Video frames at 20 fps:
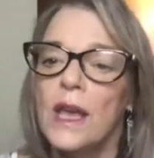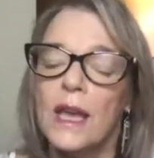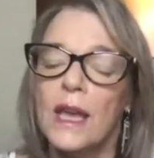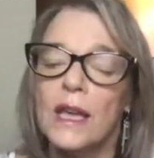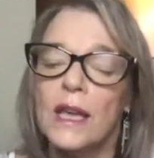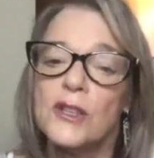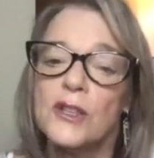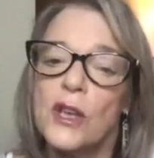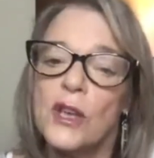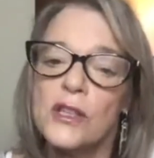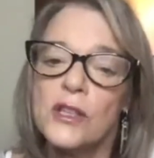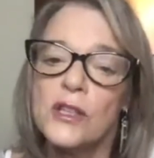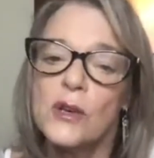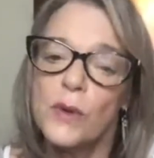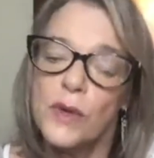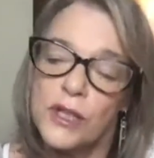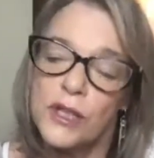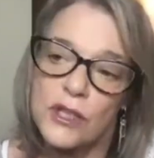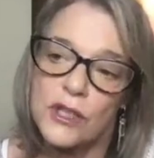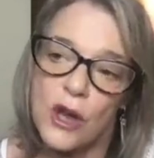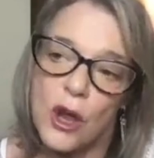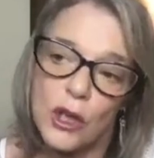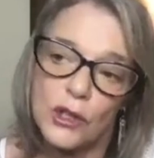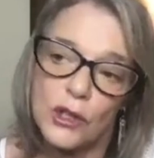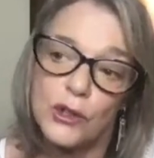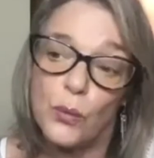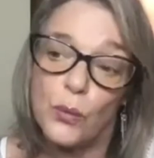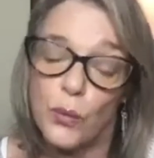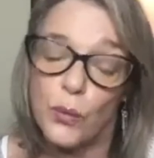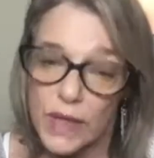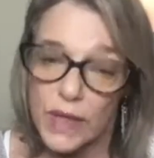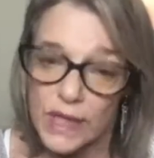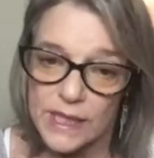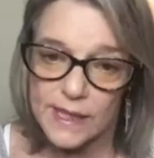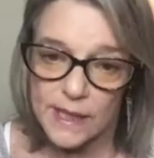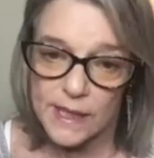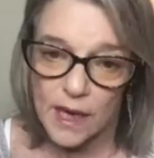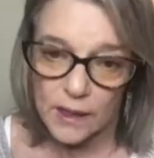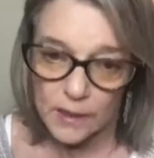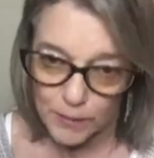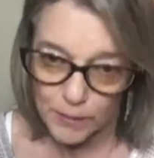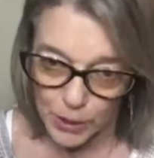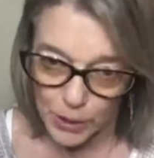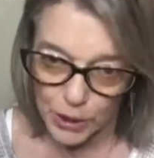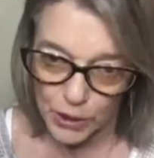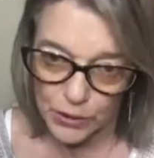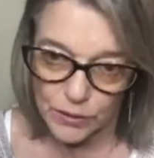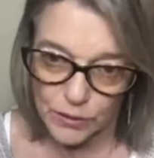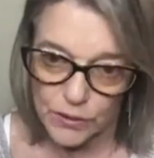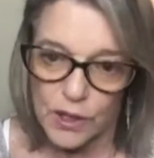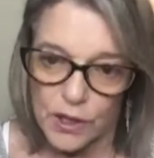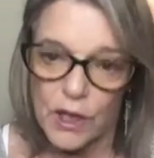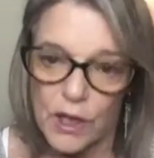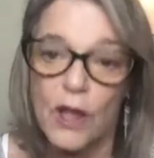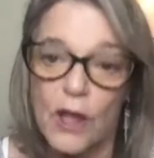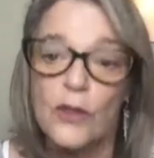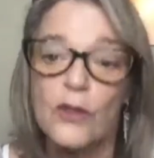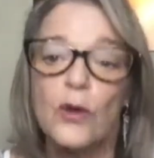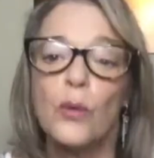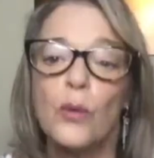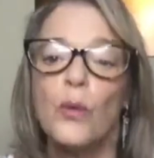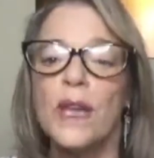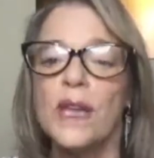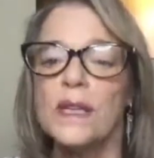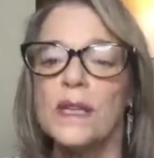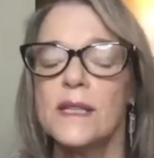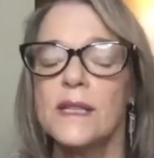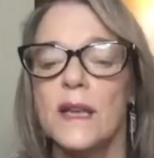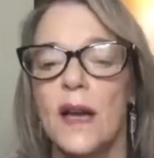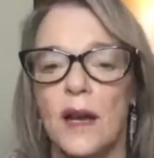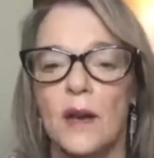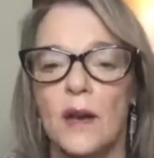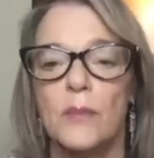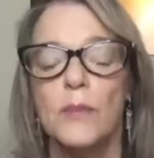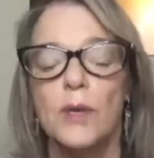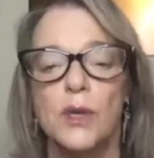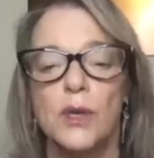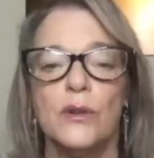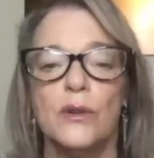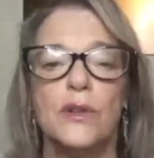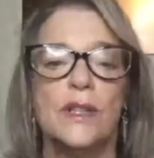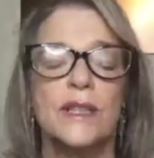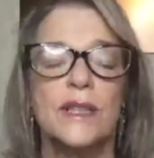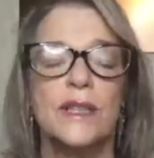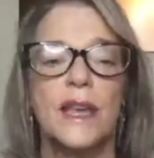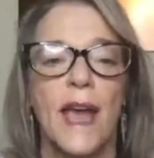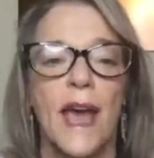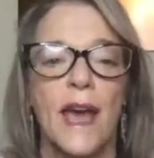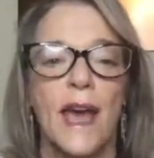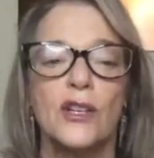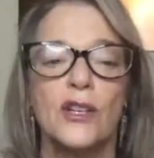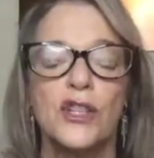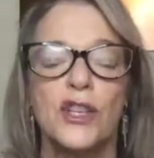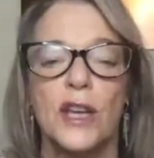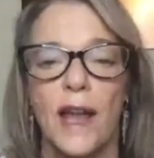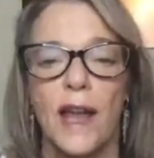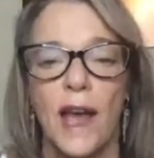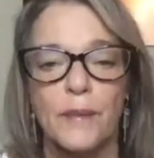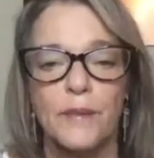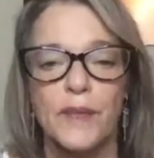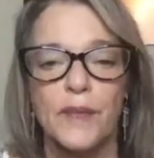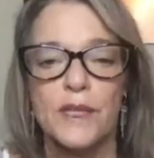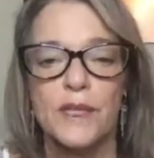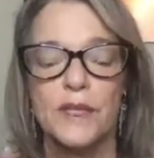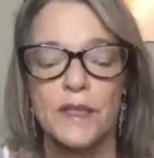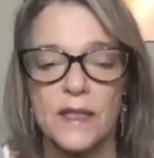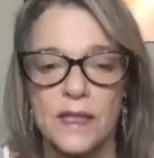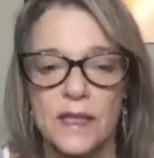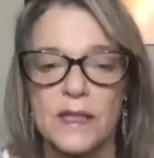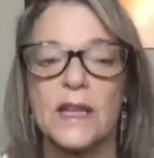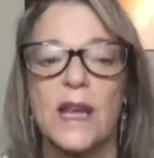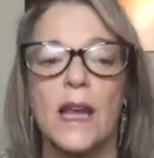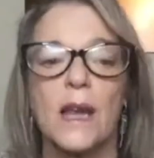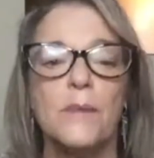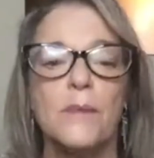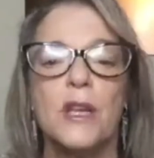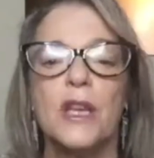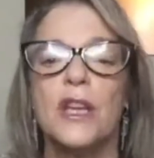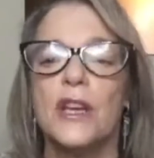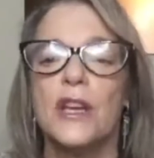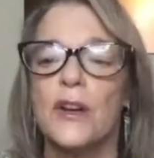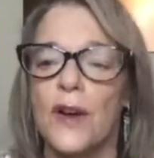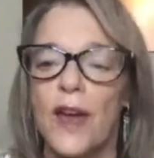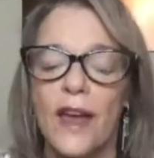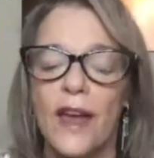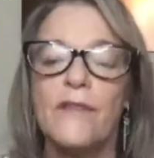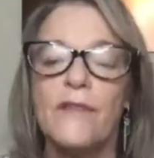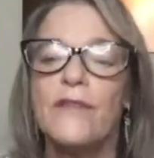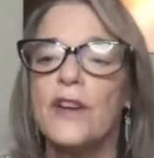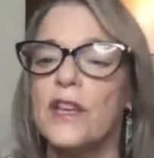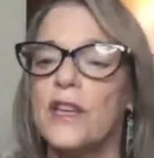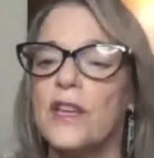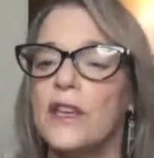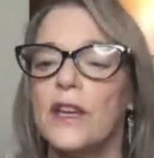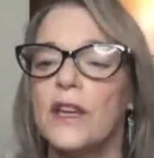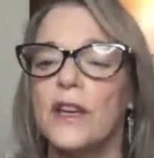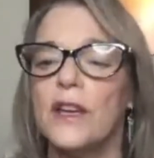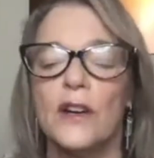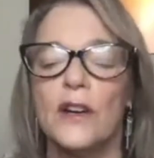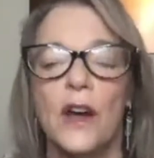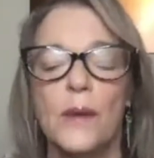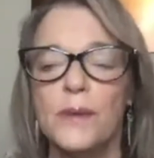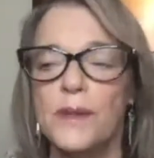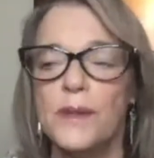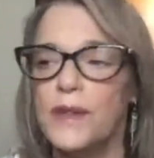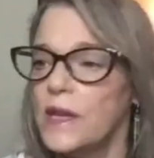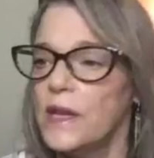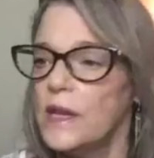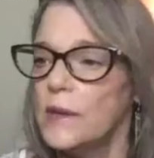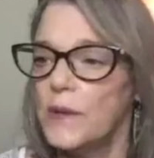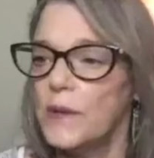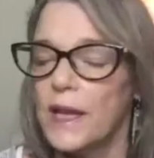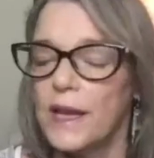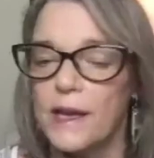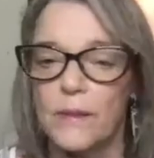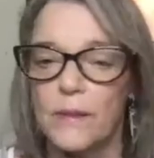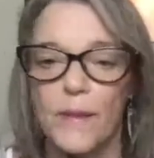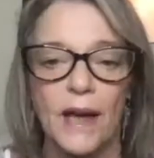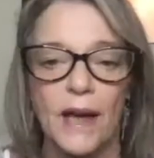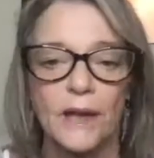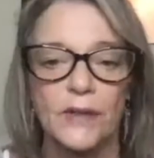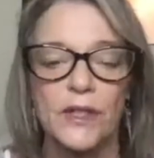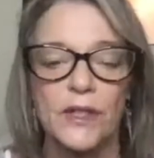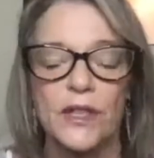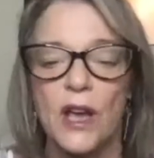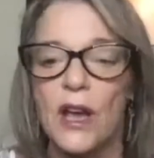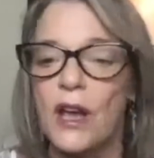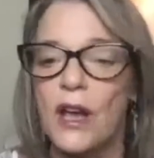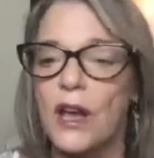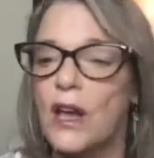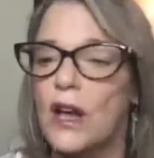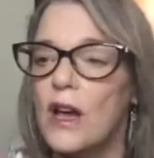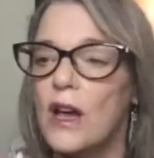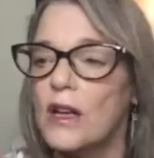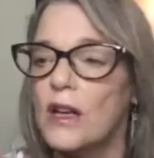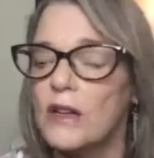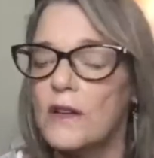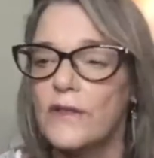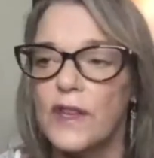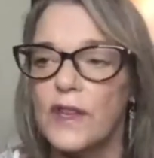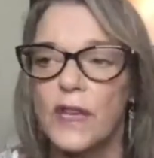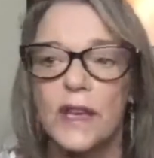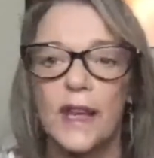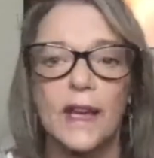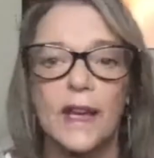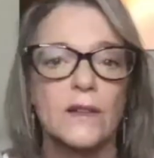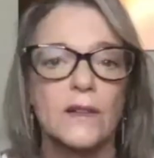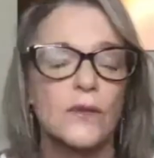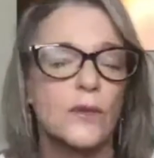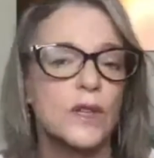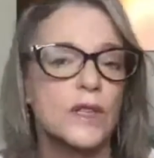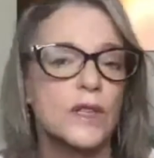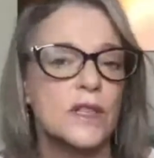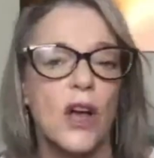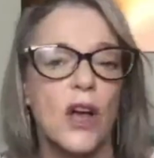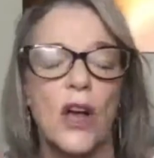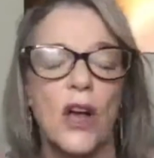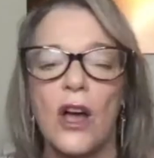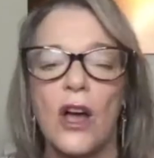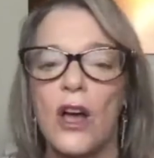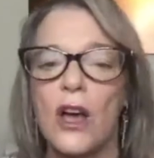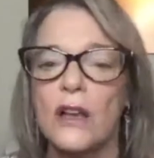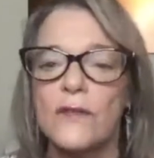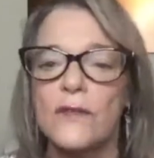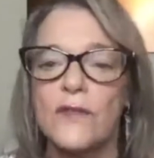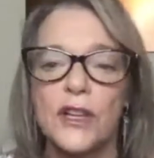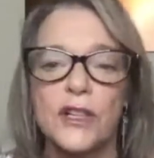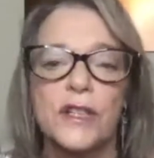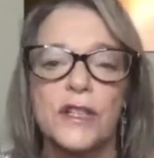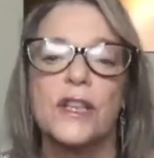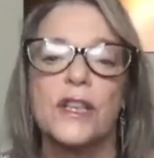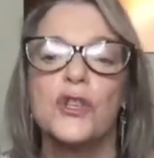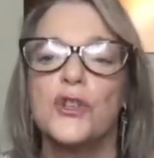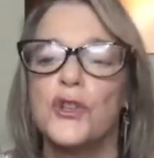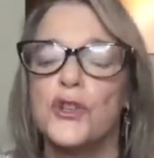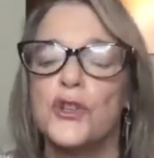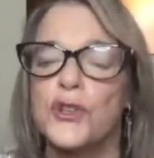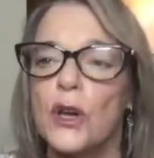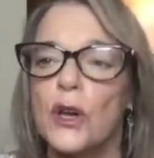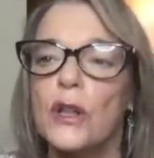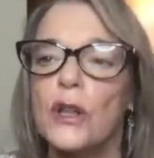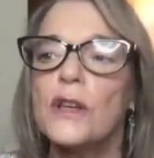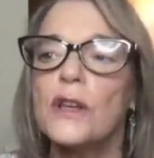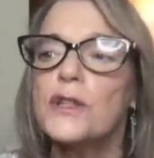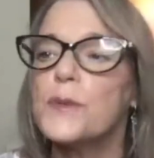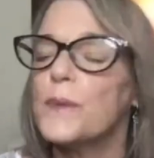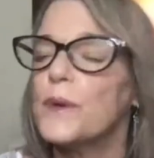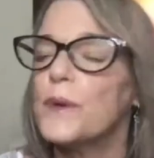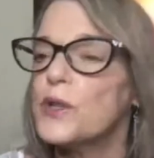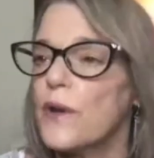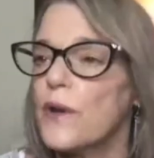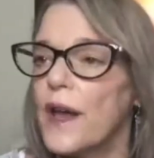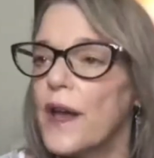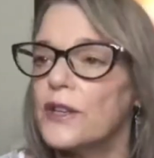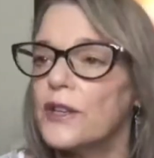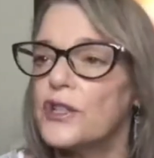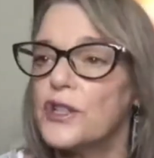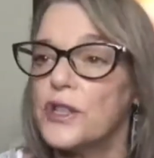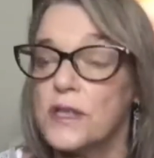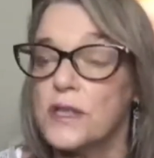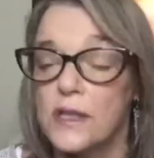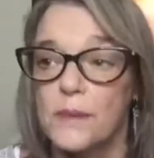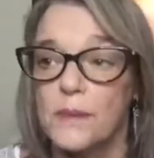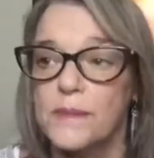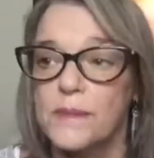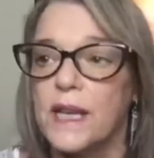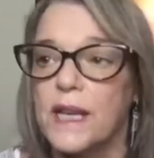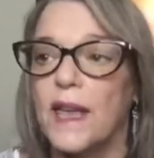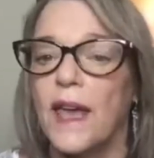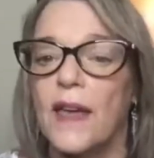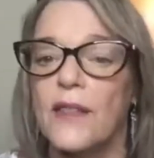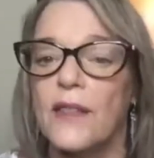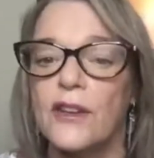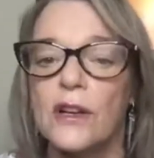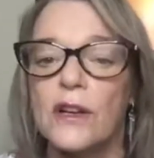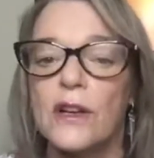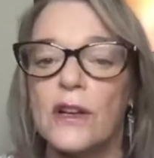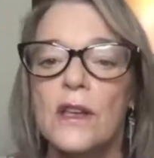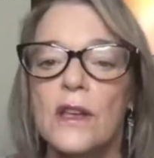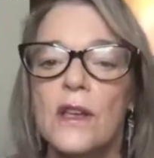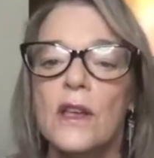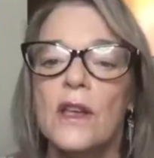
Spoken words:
It's also what is called the Wesak moon. The Wesak moon is the energy. It happens this time of year, every year, up in the Himalayan mountains. All of the enlightened ones, all of our teachers, all our spiritual energies come together.